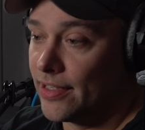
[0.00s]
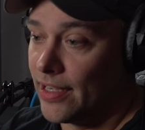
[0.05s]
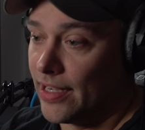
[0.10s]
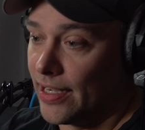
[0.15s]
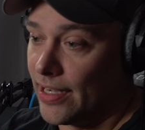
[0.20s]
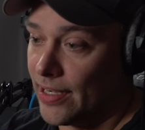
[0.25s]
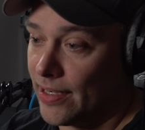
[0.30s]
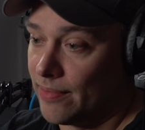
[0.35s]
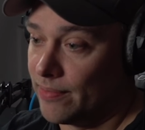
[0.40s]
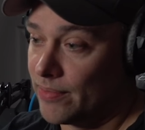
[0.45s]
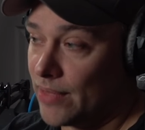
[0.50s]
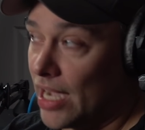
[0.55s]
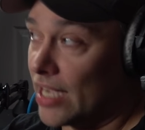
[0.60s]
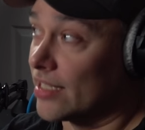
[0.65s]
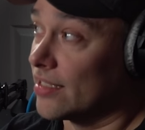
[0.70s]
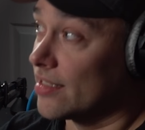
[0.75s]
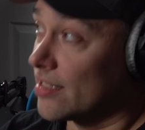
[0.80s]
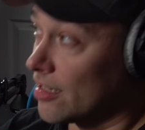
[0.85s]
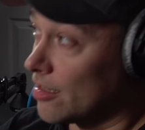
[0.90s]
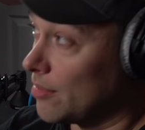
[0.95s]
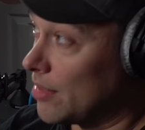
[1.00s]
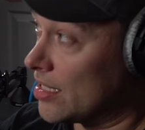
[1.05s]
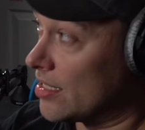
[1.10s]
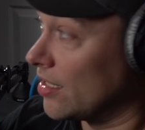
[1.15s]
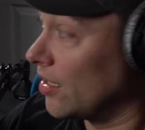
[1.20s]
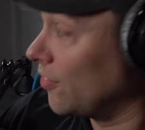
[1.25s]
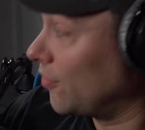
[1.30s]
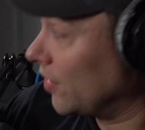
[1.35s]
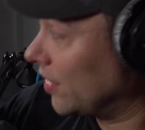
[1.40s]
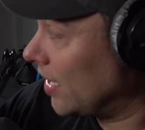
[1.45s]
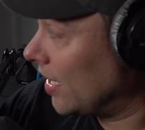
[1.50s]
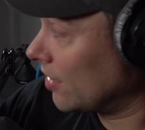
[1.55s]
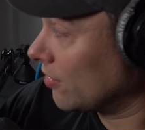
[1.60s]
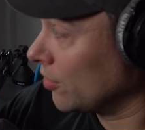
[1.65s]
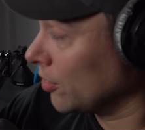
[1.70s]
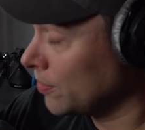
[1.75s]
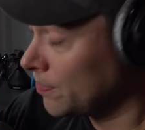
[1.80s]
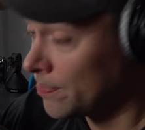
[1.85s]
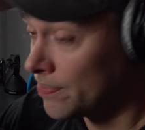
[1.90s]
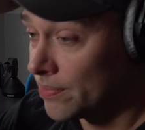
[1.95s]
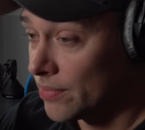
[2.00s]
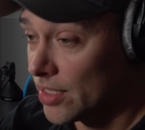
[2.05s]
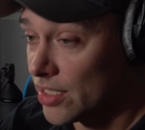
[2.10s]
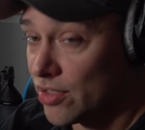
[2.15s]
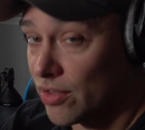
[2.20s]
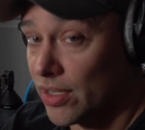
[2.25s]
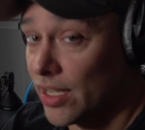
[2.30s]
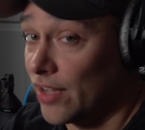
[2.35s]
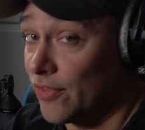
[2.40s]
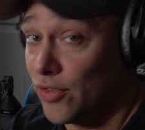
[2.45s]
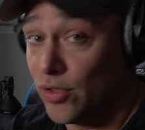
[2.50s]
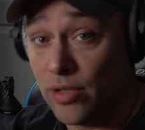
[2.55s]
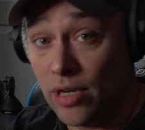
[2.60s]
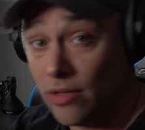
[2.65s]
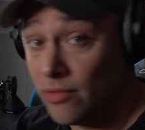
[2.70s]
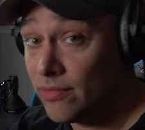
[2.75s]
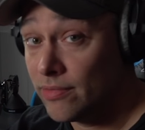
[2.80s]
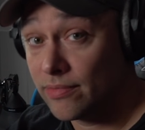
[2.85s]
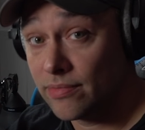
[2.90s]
I consider myself in that group. It's okay if you don't.